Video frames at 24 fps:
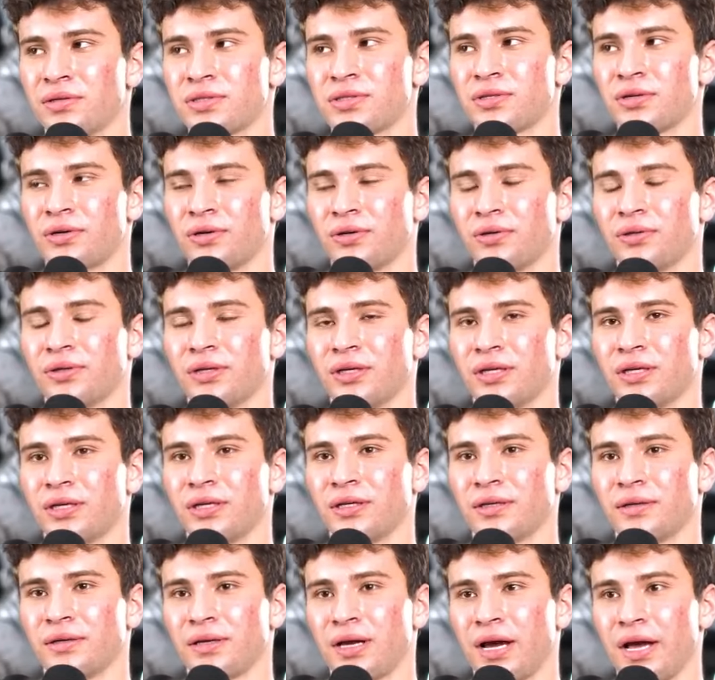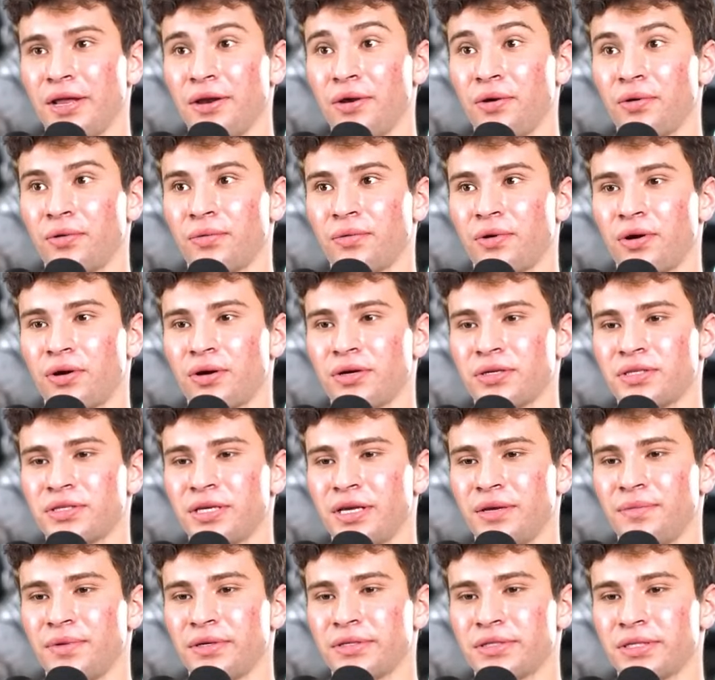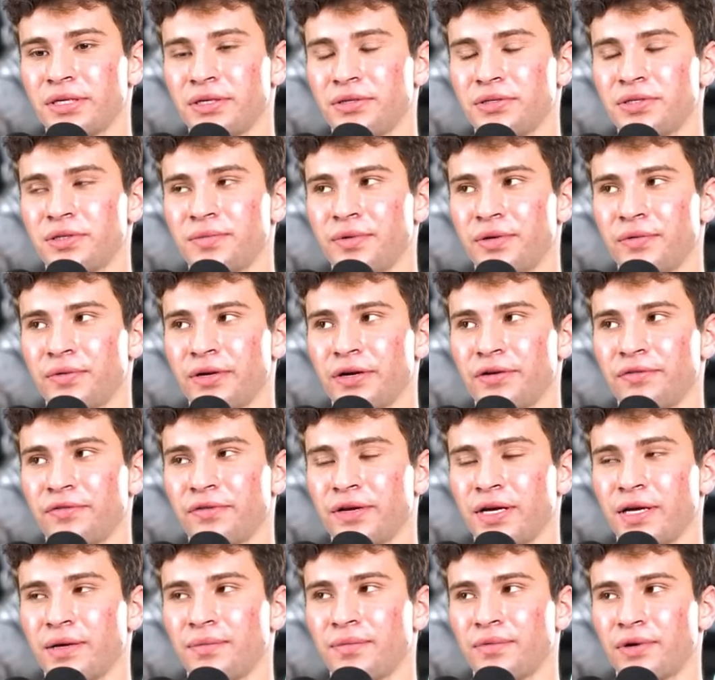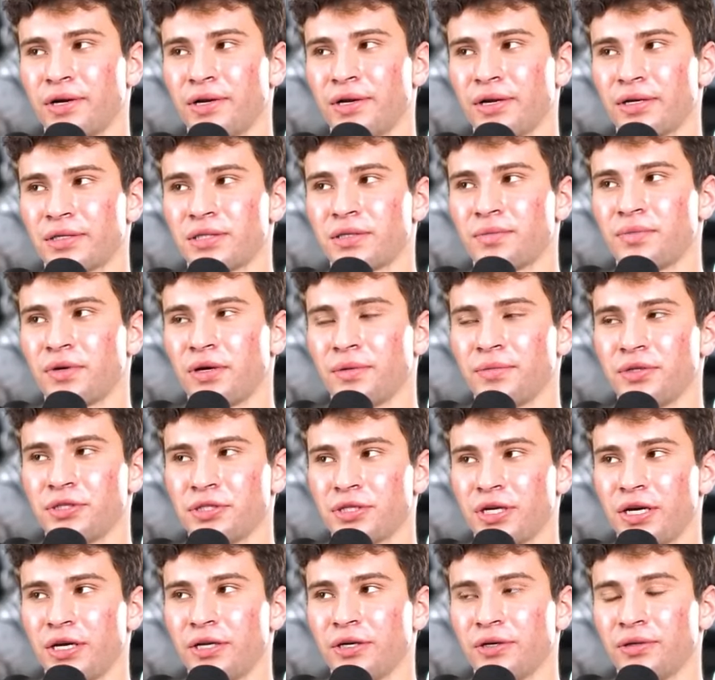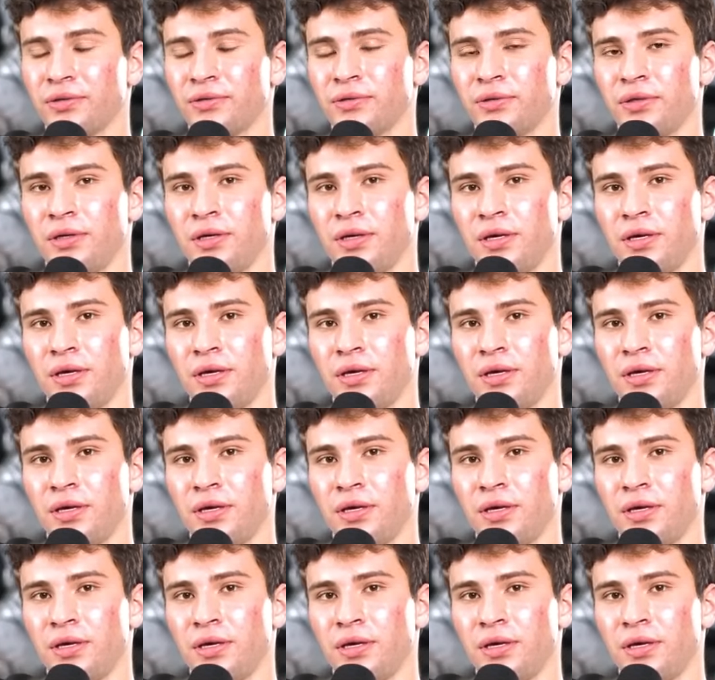So uh, I know RSA because they used to be Rare Fab right next to Palm Beach Dyno.